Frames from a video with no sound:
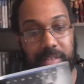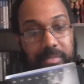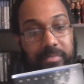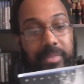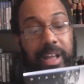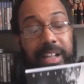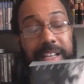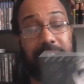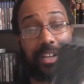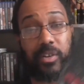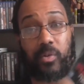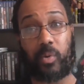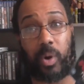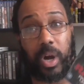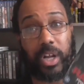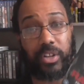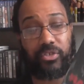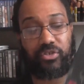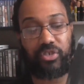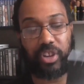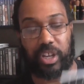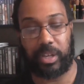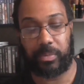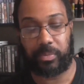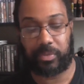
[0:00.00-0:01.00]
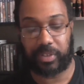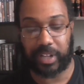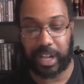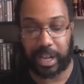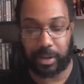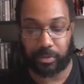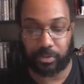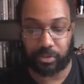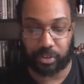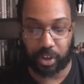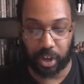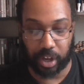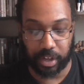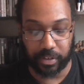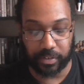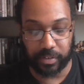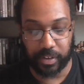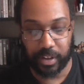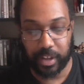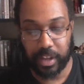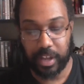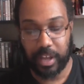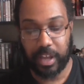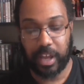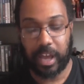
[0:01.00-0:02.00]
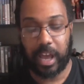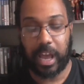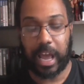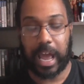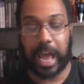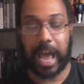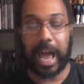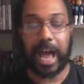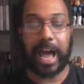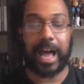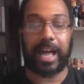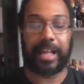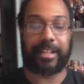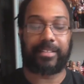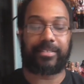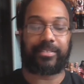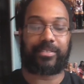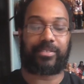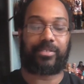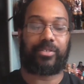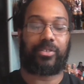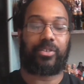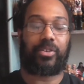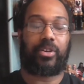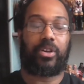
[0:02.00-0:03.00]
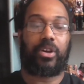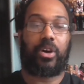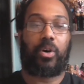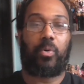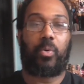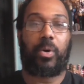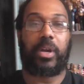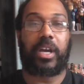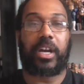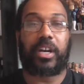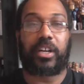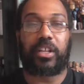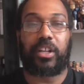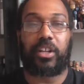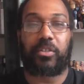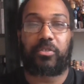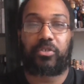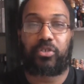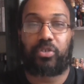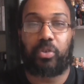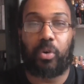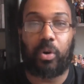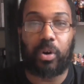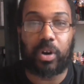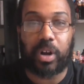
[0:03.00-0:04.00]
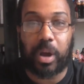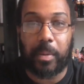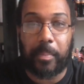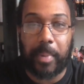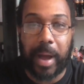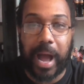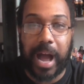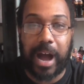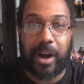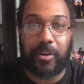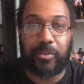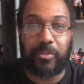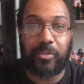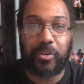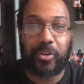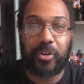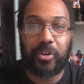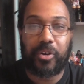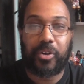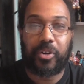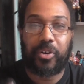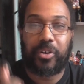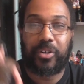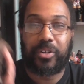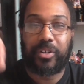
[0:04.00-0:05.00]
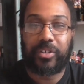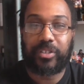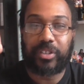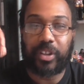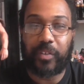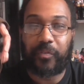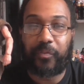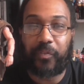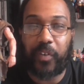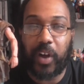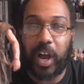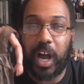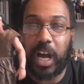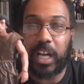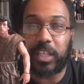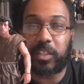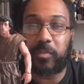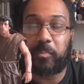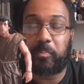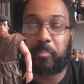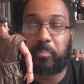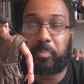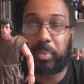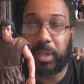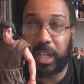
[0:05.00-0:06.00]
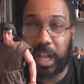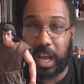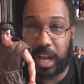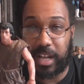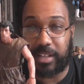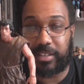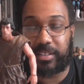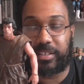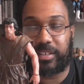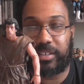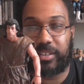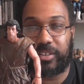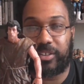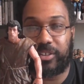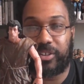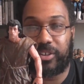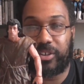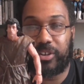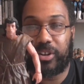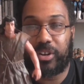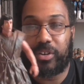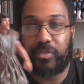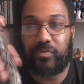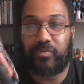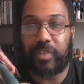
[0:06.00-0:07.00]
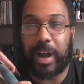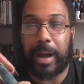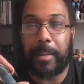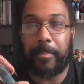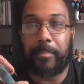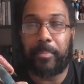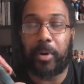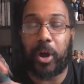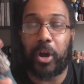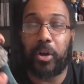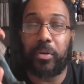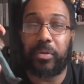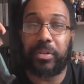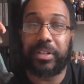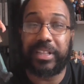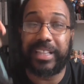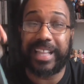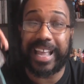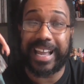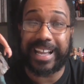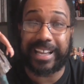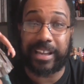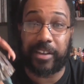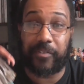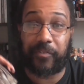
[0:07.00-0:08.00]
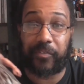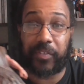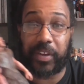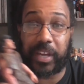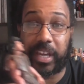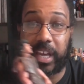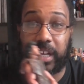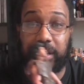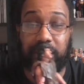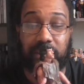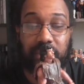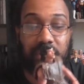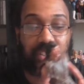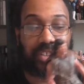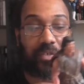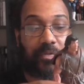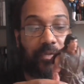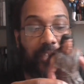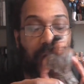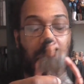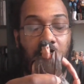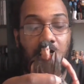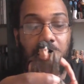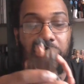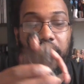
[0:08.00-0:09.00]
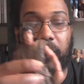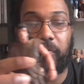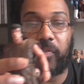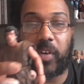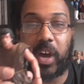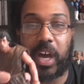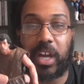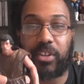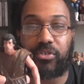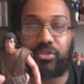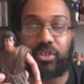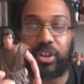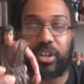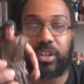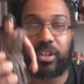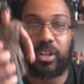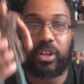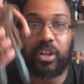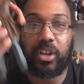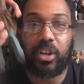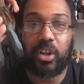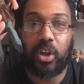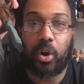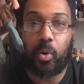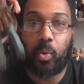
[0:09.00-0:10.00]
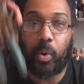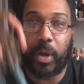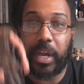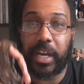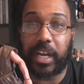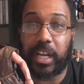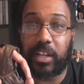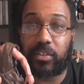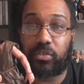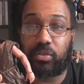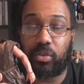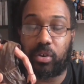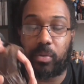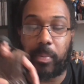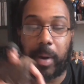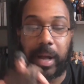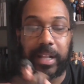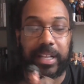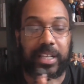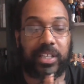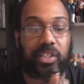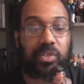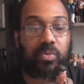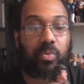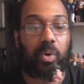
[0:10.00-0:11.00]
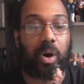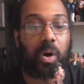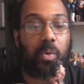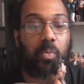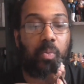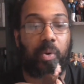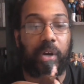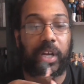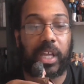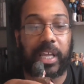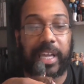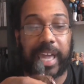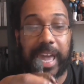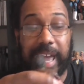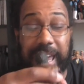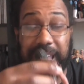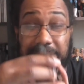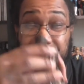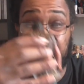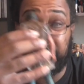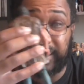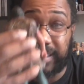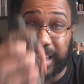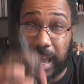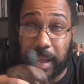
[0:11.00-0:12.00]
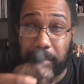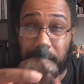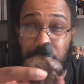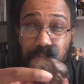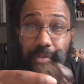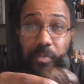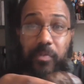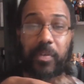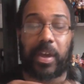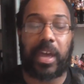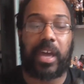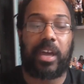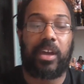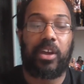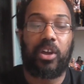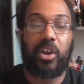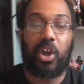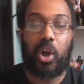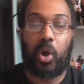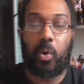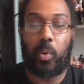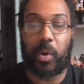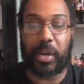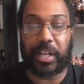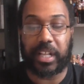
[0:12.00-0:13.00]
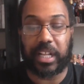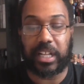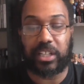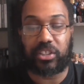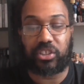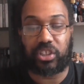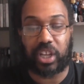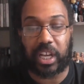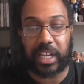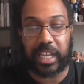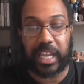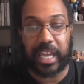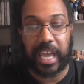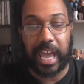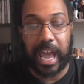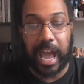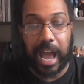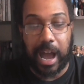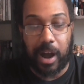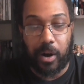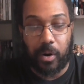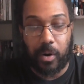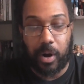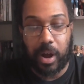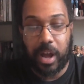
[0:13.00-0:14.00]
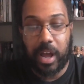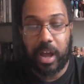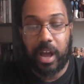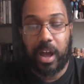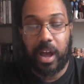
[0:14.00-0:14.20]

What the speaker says: had it quite cheap, so that was good. And we are going to talk about the First Blood Rambo Neca figure, the Survivor version. We're going to talk about this one. We're going to get in depth with it. We're going to check it out.